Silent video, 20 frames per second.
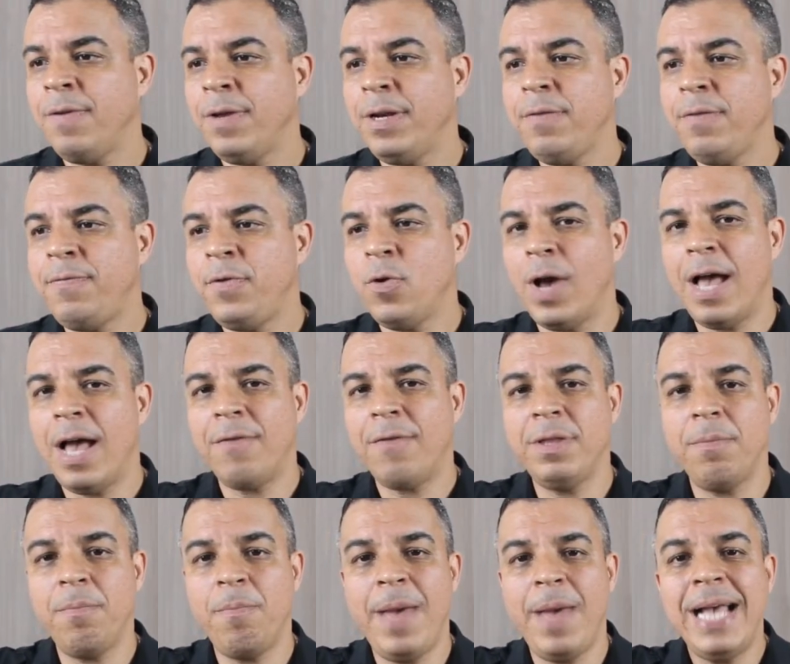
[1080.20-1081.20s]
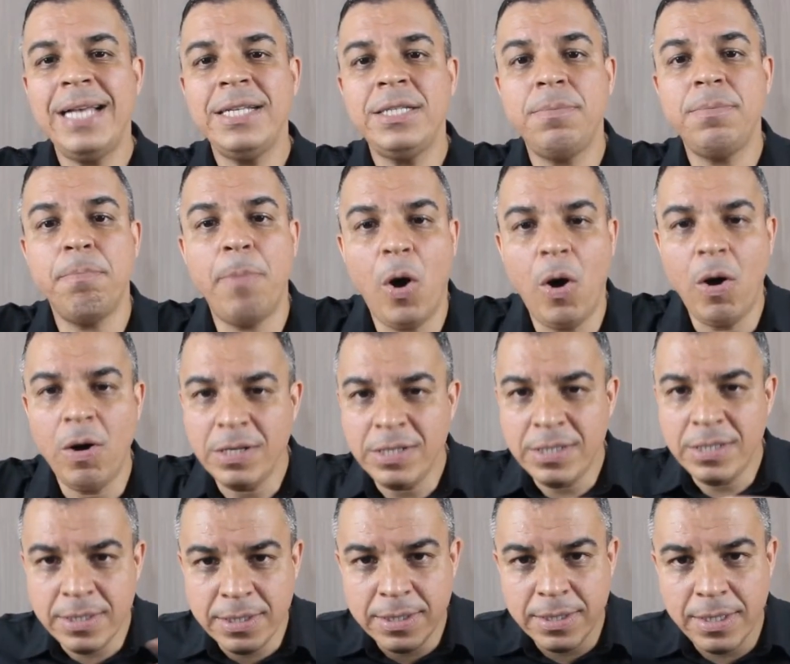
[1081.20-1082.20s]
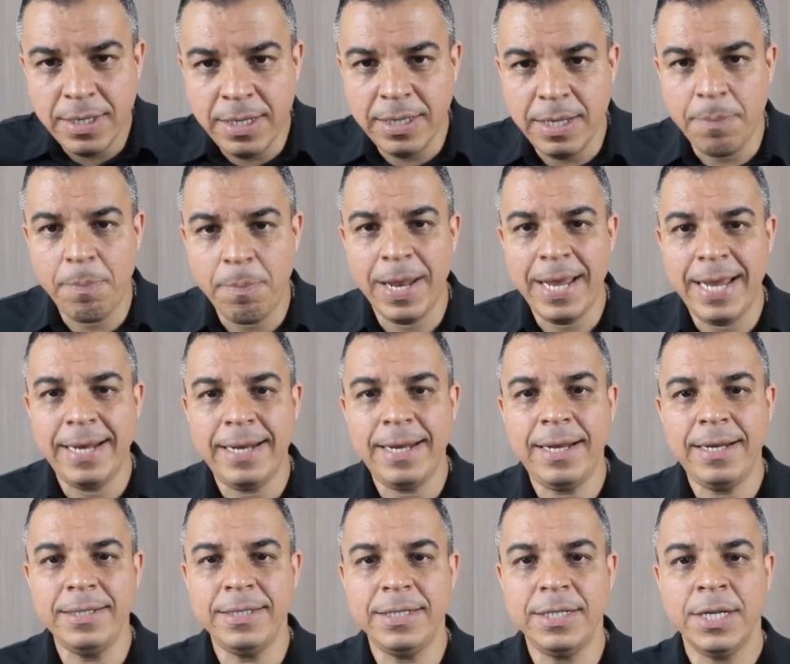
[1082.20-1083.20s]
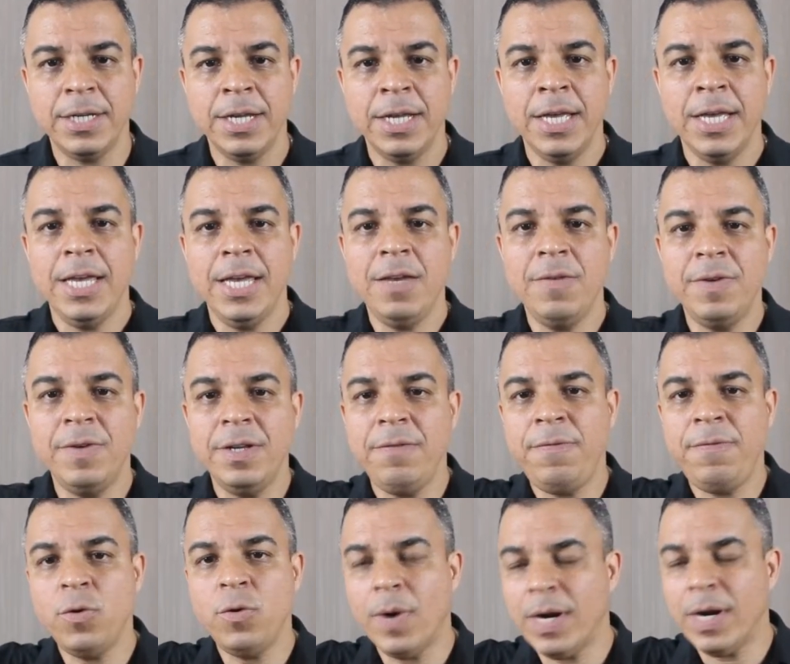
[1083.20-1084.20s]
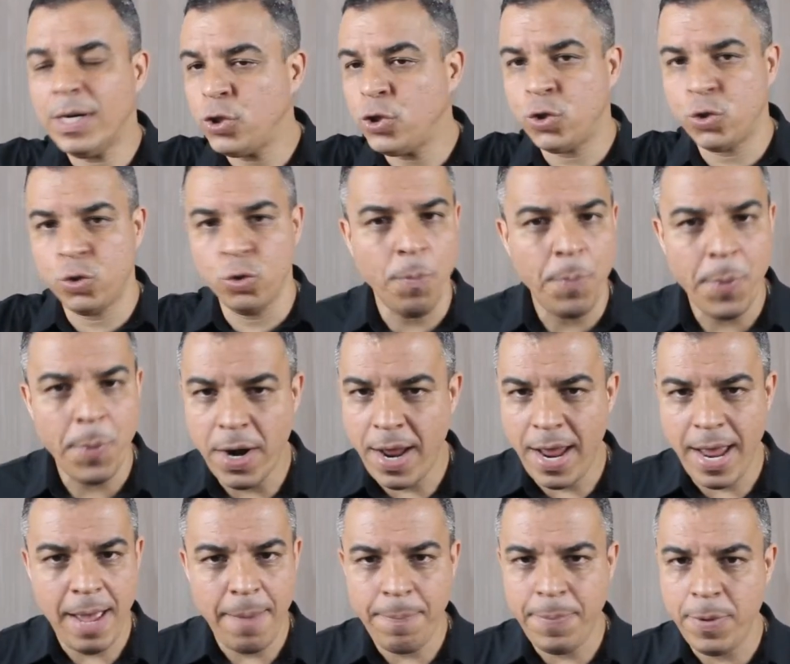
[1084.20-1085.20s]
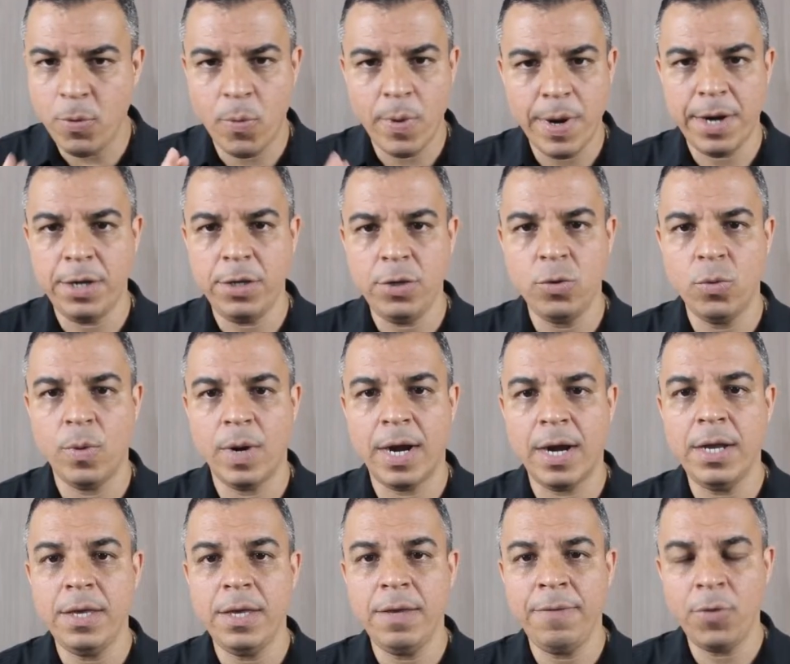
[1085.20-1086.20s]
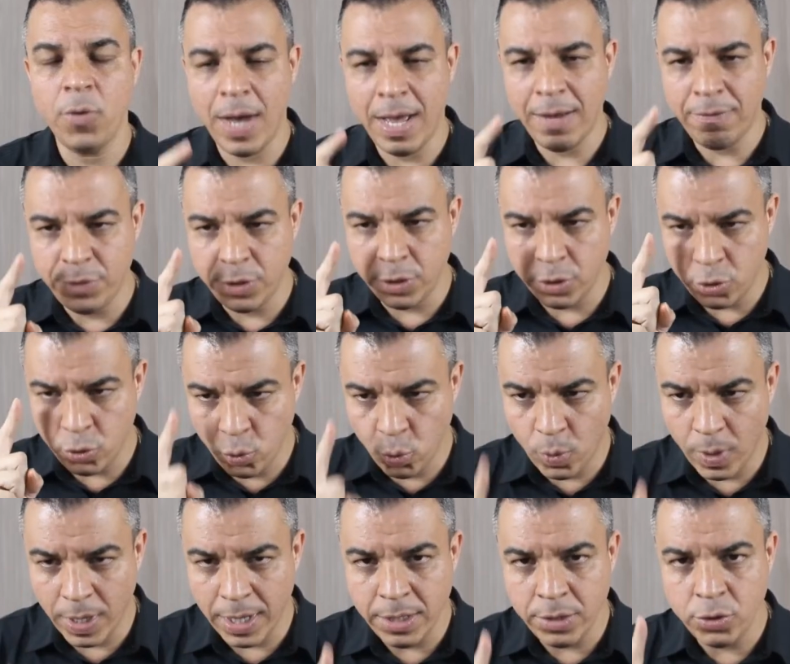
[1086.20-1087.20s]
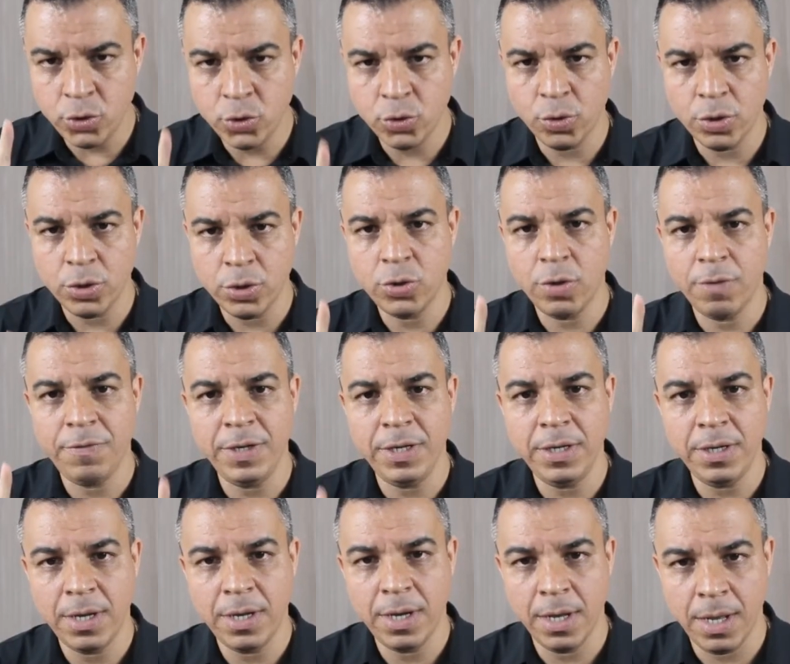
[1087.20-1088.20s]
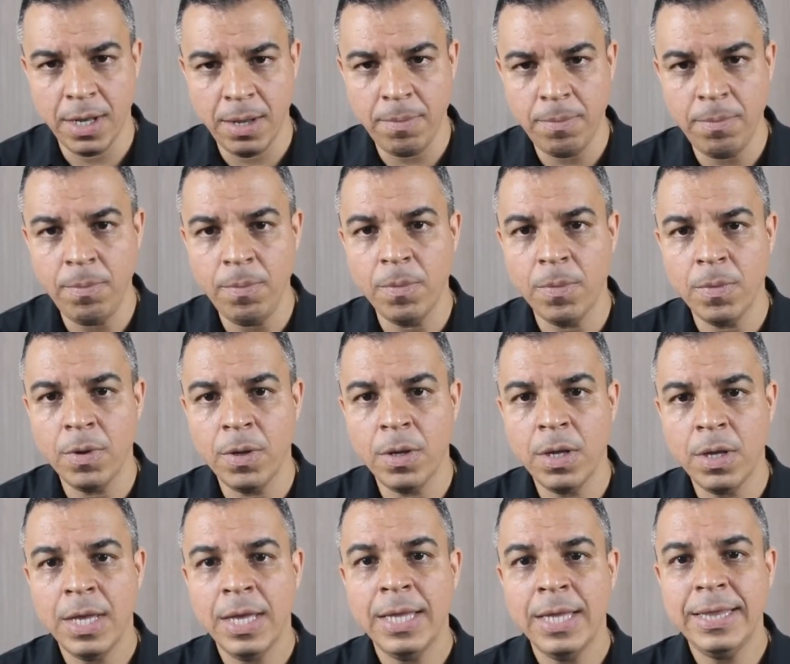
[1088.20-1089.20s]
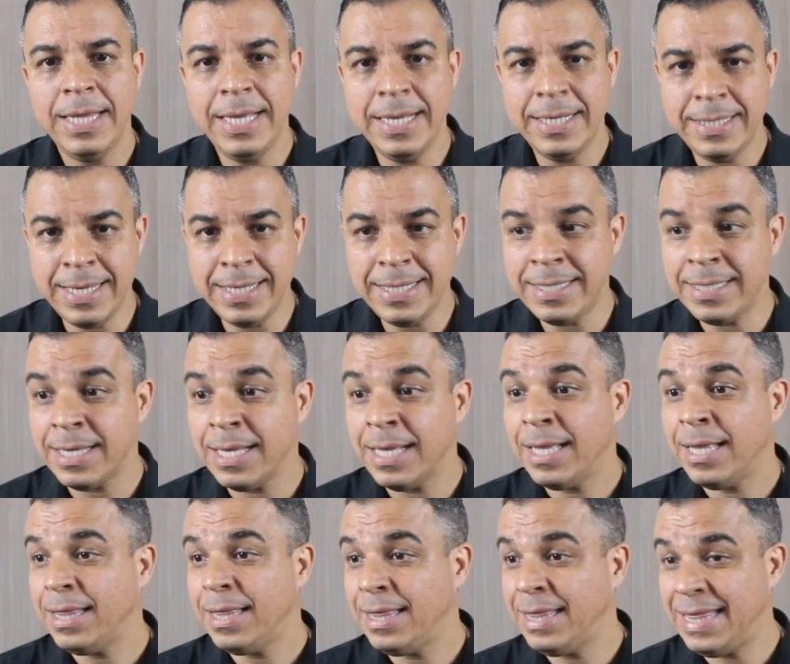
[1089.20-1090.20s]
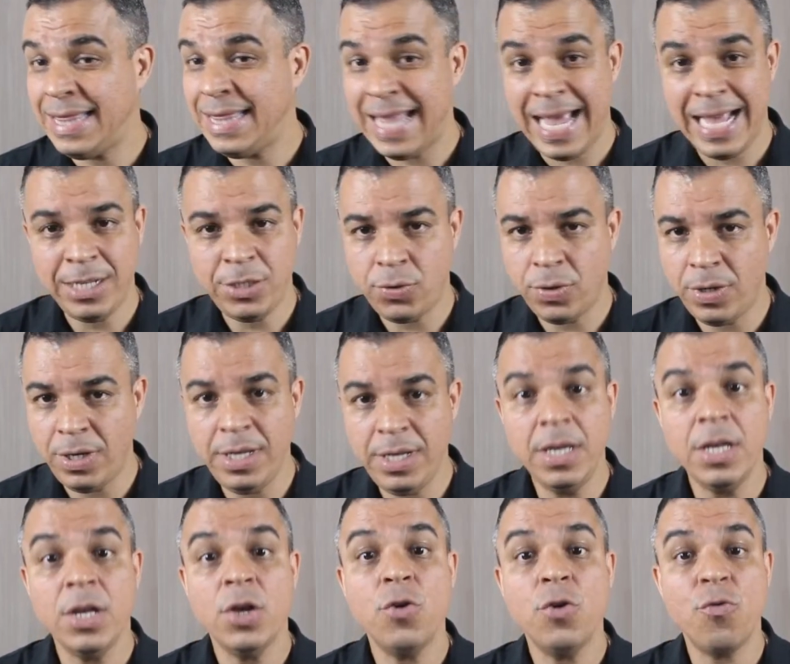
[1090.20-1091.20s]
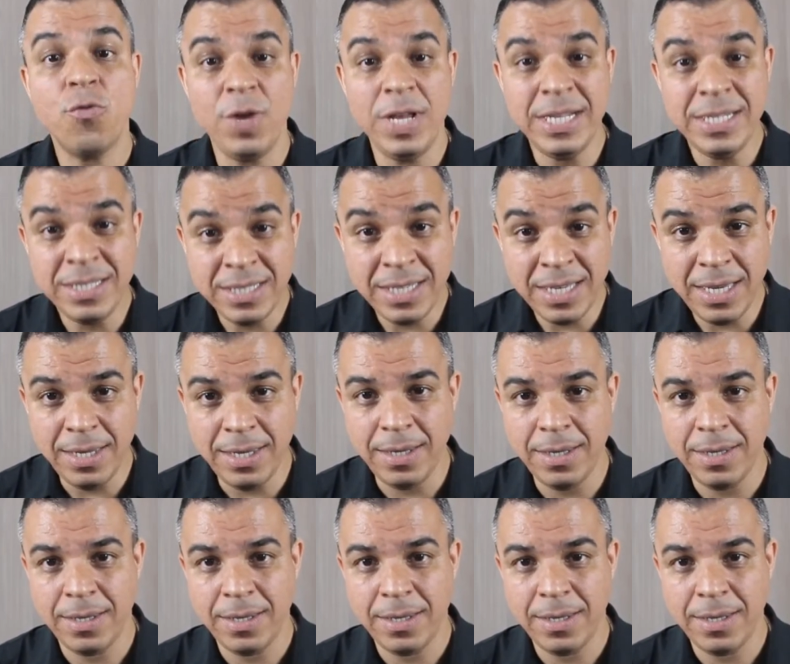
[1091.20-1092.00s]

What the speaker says: if you have the best boss in the planet, even if you are super happy where you are, if you have just one source of income, this is naturally risky.